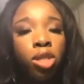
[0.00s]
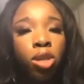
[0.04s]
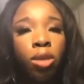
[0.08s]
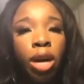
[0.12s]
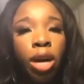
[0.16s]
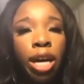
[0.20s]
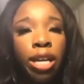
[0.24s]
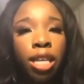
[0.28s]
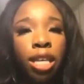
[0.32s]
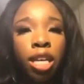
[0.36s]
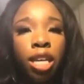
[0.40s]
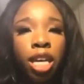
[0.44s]

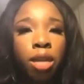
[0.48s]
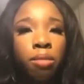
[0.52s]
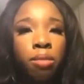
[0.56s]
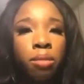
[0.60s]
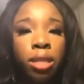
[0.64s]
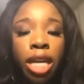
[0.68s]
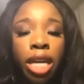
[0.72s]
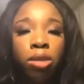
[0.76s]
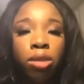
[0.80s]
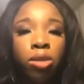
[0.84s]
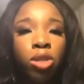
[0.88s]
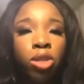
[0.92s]
So I think it
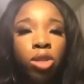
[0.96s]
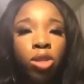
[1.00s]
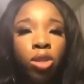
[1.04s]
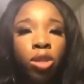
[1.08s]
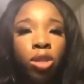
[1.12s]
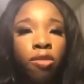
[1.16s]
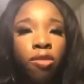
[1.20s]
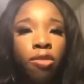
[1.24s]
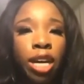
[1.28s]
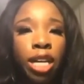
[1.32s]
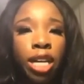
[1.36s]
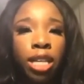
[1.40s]
comes down
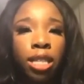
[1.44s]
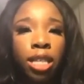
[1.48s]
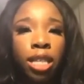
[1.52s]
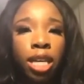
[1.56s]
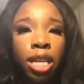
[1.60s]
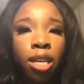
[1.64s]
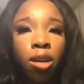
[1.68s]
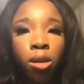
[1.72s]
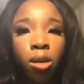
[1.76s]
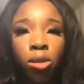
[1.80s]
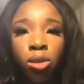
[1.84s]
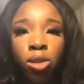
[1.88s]
to the fact
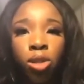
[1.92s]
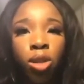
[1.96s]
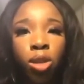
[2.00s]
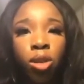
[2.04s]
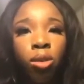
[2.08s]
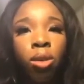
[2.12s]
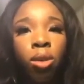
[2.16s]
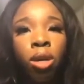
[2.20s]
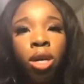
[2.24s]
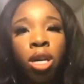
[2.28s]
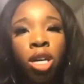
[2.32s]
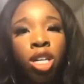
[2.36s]
that
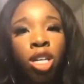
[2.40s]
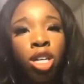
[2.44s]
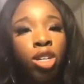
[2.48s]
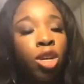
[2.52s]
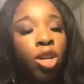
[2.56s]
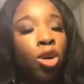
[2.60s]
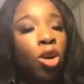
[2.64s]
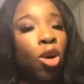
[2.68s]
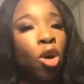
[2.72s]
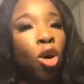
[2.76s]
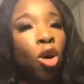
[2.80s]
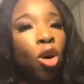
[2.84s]
also, you
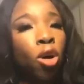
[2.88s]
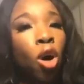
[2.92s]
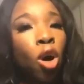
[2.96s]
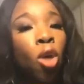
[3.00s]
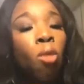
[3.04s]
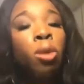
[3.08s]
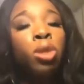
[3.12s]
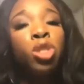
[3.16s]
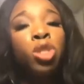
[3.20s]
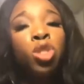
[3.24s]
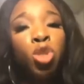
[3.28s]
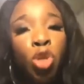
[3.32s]
know,
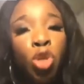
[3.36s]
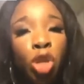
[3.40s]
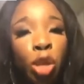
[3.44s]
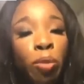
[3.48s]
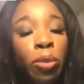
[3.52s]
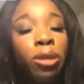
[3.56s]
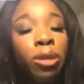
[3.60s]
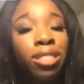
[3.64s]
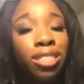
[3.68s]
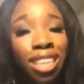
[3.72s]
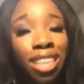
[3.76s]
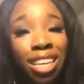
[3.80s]
almost
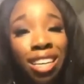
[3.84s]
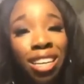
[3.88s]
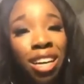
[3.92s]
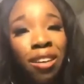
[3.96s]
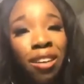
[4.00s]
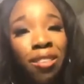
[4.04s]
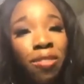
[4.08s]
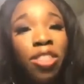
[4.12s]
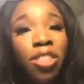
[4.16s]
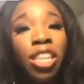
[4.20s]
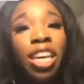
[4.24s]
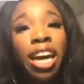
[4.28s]
30%
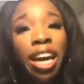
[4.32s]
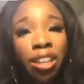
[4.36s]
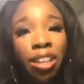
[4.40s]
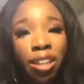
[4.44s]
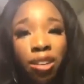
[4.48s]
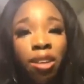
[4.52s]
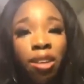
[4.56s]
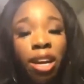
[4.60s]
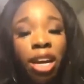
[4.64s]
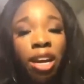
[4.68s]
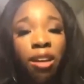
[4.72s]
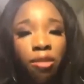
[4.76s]
of the
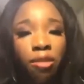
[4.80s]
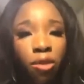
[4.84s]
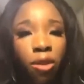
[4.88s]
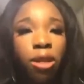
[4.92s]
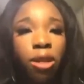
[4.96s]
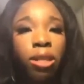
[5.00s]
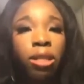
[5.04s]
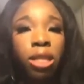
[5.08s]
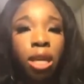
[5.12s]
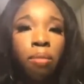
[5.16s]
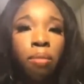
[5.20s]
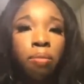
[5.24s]
NRA,
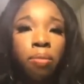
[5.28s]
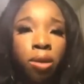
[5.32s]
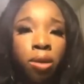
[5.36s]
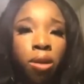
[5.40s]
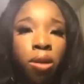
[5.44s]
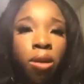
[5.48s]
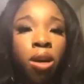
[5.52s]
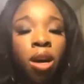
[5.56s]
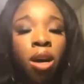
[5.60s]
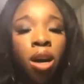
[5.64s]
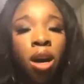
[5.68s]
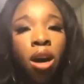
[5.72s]
for
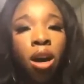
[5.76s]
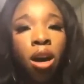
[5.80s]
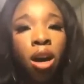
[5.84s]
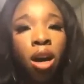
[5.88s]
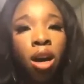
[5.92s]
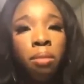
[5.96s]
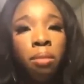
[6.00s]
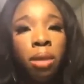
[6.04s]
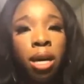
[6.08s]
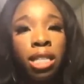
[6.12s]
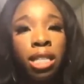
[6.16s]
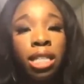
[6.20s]
example,
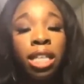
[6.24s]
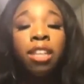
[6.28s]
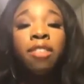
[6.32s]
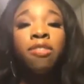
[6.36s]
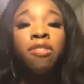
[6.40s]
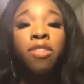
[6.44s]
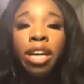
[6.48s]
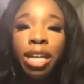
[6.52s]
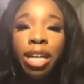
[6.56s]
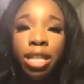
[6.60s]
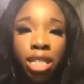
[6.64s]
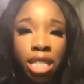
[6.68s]

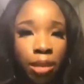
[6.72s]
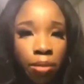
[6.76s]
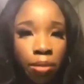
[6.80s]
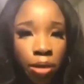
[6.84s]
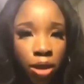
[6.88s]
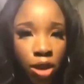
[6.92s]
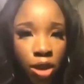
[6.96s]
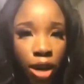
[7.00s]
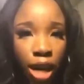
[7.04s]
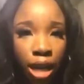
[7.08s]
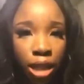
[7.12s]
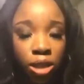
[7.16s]
identify as
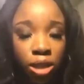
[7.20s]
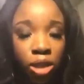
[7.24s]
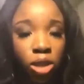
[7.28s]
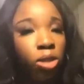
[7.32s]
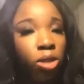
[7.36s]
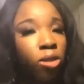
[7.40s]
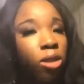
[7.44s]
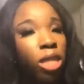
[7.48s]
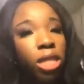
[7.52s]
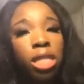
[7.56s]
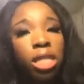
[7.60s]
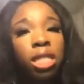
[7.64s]
Democrats.
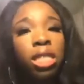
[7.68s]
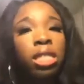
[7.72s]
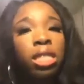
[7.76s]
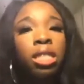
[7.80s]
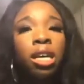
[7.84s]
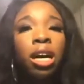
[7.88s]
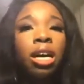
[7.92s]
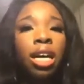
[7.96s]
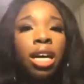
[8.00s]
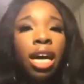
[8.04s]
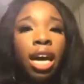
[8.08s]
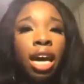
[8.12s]
So this is
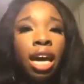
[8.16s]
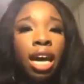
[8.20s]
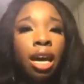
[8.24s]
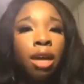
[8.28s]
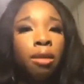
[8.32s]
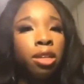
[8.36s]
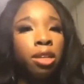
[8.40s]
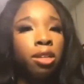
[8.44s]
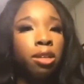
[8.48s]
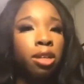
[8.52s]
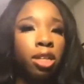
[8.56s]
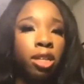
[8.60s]
not
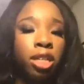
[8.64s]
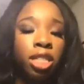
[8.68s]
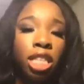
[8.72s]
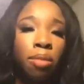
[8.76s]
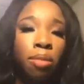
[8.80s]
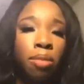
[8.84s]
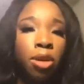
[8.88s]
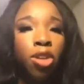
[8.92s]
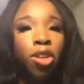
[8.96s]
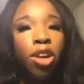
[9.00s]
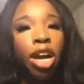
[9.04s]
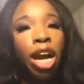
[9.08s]
a
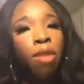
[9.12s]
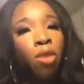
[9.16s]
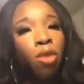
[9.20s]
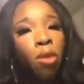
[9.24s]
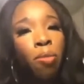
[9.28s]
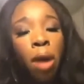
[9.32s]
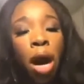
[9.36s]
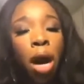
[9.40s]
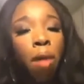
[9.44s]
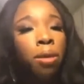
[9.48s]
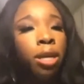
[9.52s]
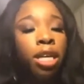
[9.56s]
Democrat,
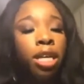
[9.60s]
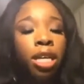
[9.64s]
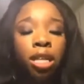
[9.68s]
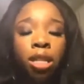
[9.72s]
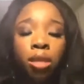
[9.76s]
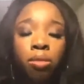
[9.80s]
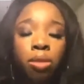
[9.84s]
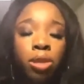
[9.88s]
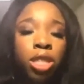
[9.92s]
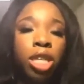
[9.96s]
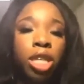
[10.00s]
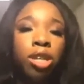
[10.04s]

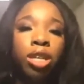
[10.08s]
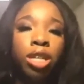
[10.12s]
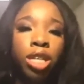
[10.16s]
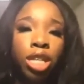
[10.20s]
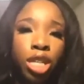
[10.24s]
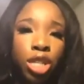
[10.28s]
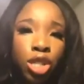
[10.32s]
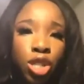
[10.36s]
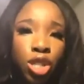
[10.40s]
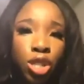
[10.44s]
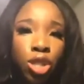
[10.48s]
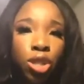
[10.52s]
Republican,
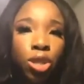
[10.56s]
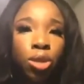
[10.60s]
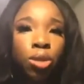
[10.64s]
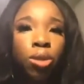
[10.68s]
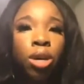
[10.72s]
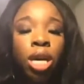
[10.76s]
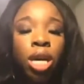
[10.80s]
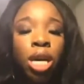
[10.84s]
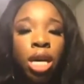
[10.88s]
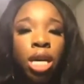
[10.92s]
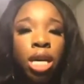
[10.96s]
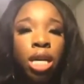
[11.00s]
Libertarian issue.